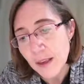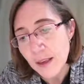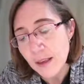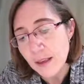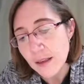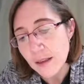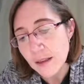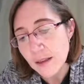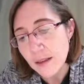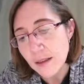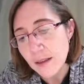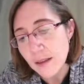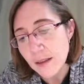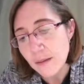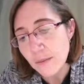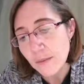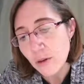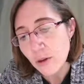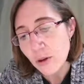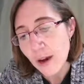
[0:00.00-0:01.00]
is
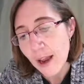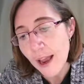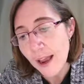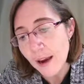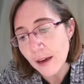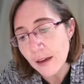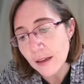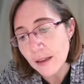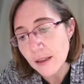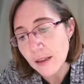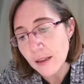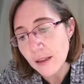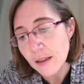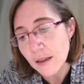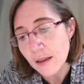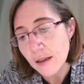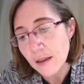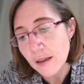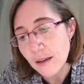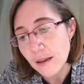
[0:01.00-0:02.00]
subtract.
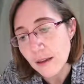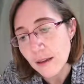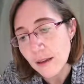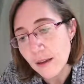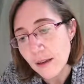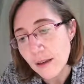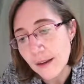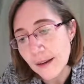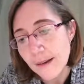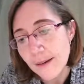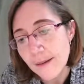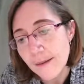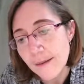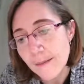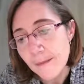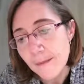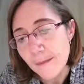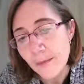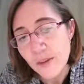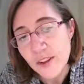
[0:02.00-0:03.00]

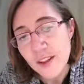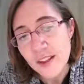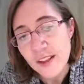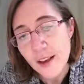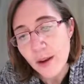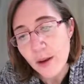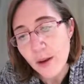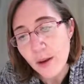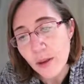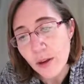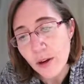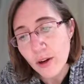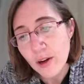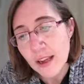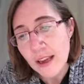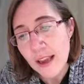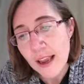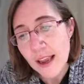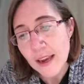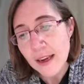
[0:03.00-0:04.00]
So
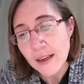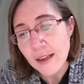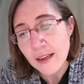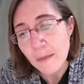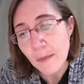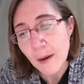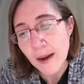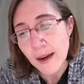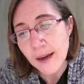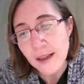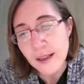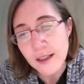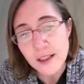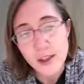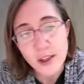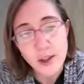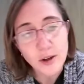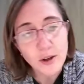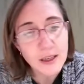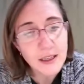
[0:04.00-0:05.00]
38 minus
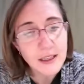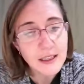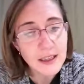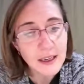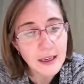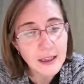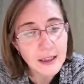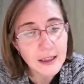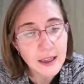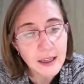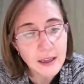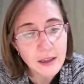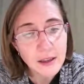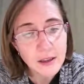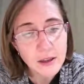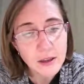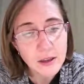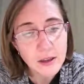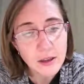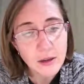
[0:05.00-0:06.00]
36,
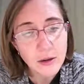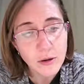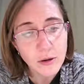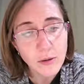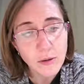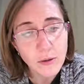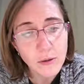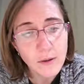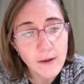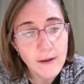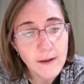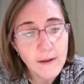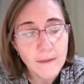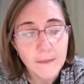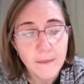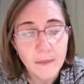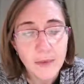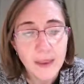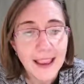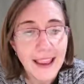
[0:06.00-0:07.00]
that's 2.
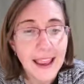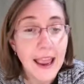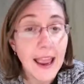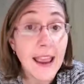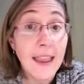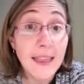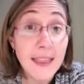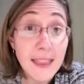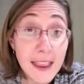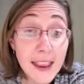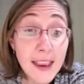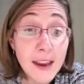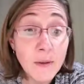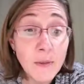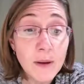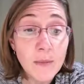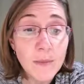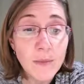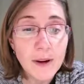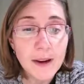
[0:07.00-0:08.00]
And
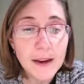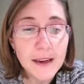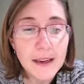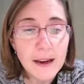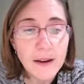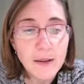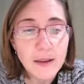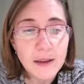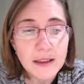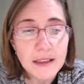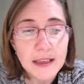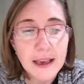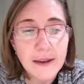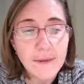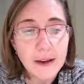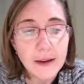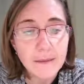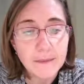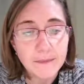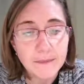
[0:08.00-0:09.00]
then we bring down the
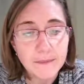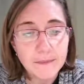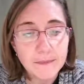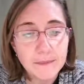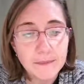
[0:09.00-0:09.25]
7.